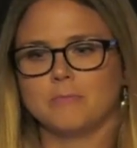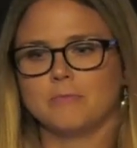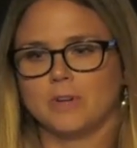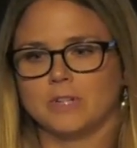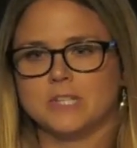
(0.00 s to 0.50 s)

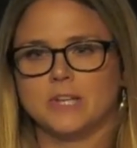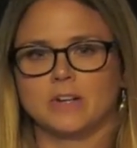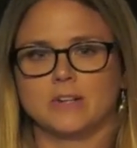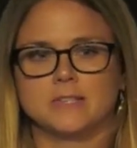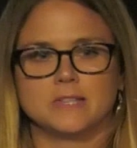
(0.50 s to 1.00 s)

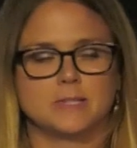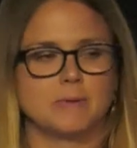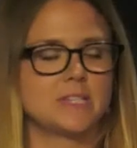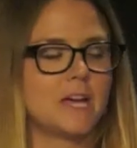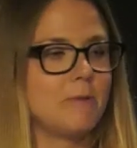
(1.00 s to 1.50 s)
volunteers that
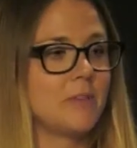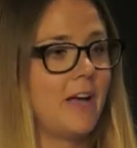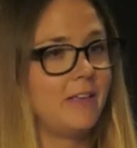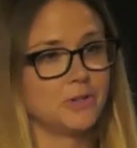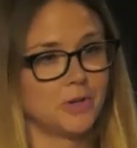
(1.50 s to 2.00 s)
spent time on the
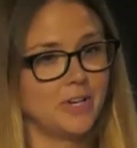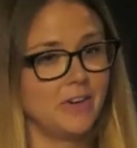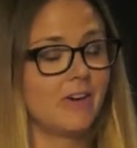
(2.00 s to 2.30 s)
island are here